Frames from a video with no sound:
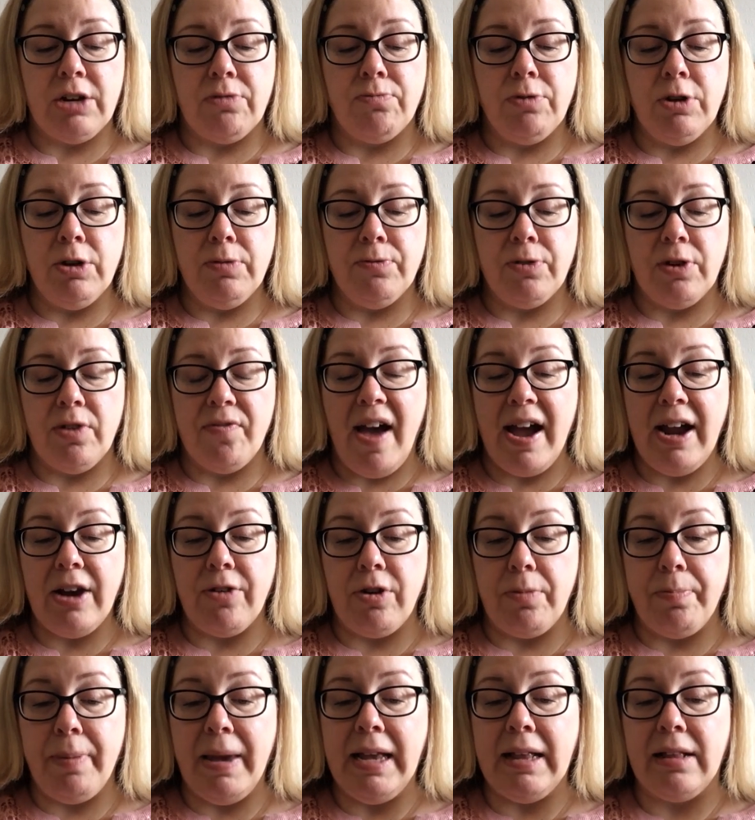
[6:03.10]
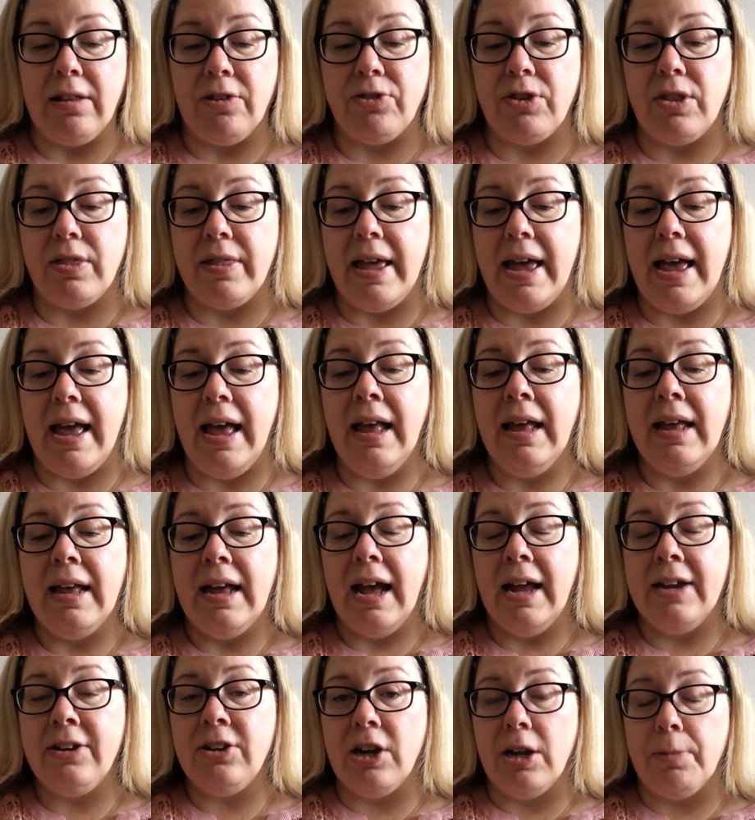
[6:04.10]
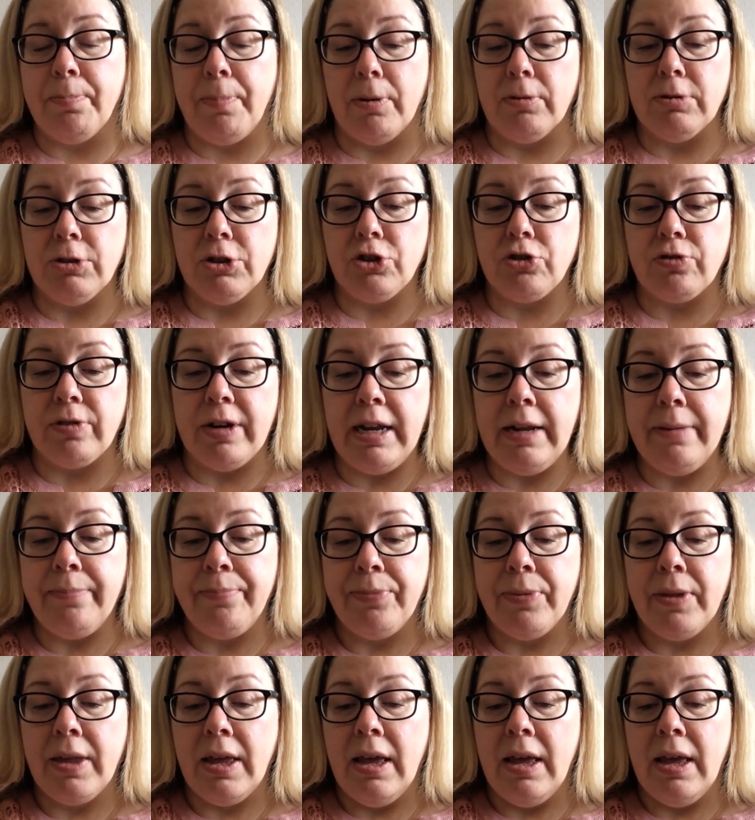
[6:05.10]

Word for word: had a room full of angry beetles in there, and a laboratory.